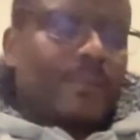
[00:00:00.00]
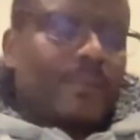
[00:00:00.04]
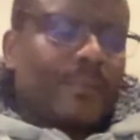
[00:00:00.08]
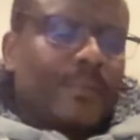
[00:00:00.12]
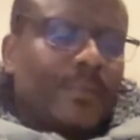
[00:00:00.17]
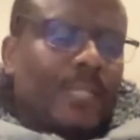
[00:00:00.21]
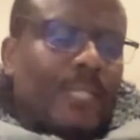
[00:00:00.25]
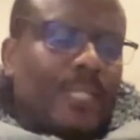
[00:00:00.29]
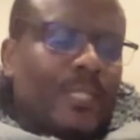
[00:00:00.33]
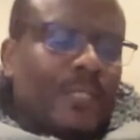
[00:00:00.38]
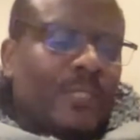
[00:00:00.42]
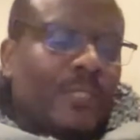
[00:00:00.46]

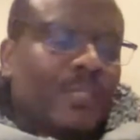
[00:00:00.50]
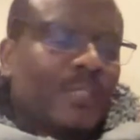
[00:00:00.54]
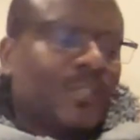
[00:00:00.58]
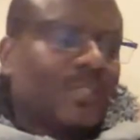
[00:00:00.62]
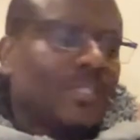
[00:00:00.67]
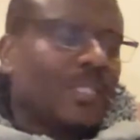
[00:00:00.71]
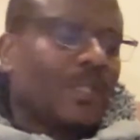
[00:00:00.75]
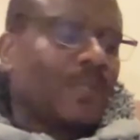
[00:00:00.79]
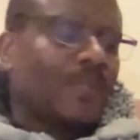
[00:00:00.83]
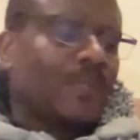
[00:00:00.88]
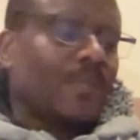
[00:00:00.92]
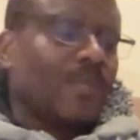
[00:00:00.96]

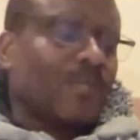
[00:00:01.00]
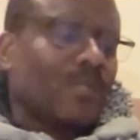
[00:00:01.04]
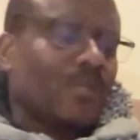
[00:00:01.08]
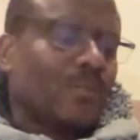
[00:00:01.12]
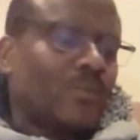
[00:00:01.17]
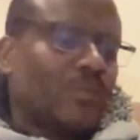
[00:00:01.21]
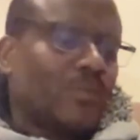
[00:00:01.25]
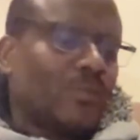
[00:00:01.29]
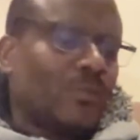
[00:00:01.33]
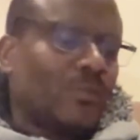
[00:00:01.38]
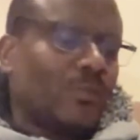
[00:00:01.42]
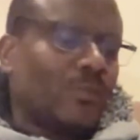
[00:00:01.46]
Genesis chapter
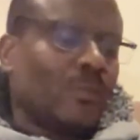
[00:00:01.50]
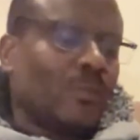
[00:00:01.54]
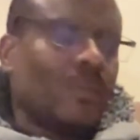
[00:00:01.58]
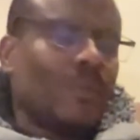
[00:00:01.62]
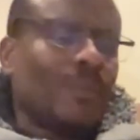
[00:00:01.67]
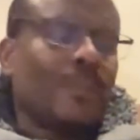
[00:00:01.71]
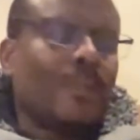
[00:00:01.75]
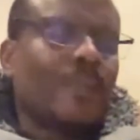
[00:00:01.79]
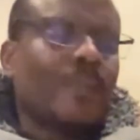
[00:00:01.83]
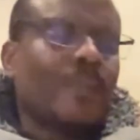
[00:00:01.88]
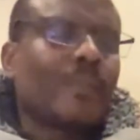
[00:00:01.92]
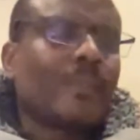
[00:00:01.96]

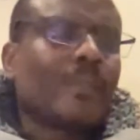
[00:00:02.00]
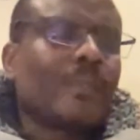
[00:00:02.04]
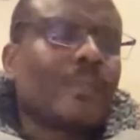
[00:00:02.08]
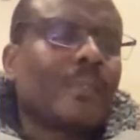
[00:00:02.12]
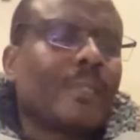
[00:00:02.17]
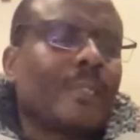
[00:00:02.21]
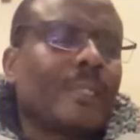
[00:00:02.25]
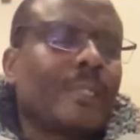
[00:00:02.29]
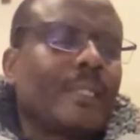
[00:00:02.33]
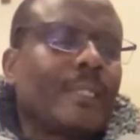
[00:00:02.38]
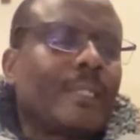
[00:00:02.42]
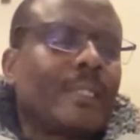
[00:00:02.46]
2,
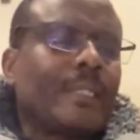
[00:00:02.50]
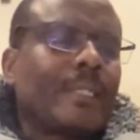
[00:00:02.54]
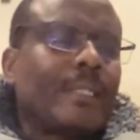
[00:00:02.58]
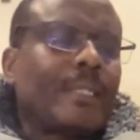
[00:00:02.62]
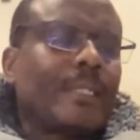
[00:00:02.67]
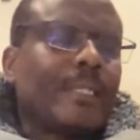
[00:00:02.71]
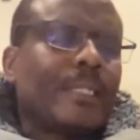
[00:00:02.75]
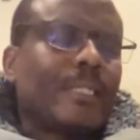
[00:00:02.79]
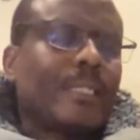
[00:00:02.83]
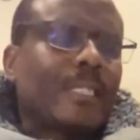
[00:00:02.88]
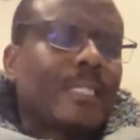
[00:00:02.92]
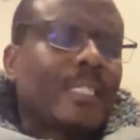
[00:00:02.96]

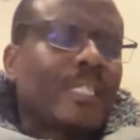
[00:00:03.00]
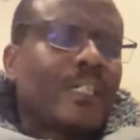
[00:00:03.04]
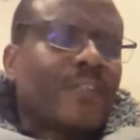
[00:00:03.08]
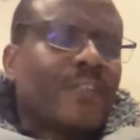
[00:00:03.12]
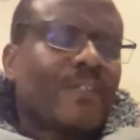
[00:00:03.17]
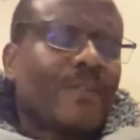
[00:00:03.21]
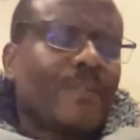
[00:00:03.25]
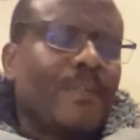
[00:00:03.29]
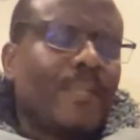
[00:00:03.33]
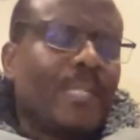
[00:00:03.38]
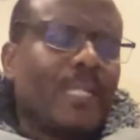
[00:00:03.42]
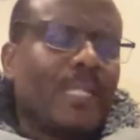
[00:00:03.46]
a
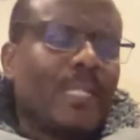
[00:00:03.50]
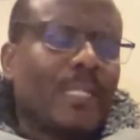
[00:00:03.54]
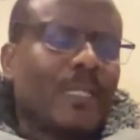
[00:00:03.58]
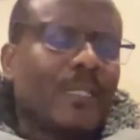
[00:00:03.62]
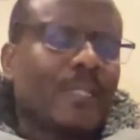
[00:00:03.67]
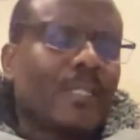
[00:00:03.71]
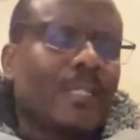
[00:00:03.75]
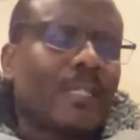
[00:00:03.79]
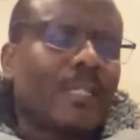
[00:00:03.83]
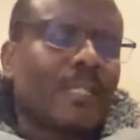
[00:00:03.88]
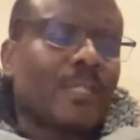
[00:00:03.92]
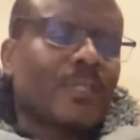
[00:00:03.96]
familiar
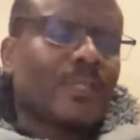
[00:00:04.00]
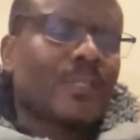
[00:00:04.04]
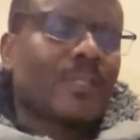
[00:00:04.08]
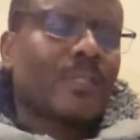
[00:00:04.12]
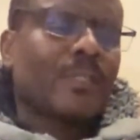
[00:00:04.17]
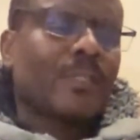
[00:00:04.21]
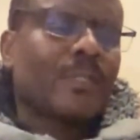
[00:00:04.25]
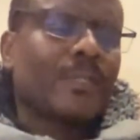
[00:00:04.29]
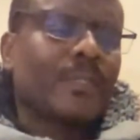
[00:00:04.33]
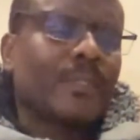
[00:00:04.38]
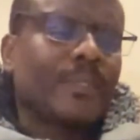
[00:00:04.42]
text.